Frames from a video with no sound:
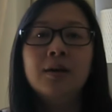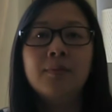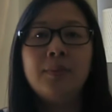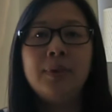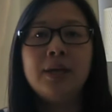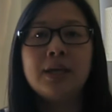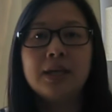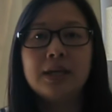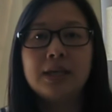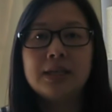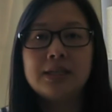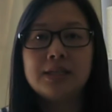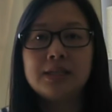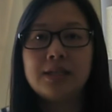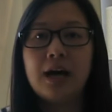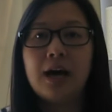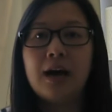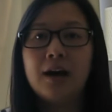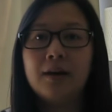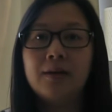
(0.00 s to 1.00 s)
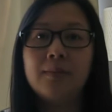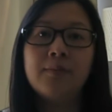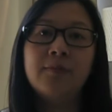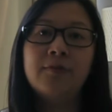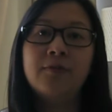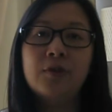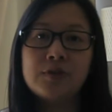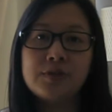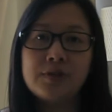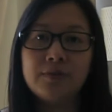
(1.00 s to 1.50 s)
because
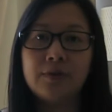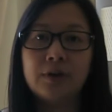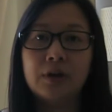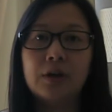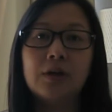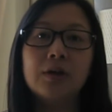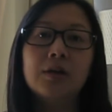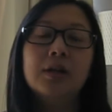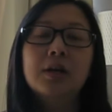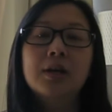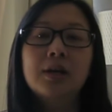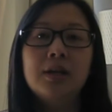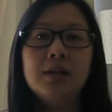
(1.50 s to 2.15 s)
first of all,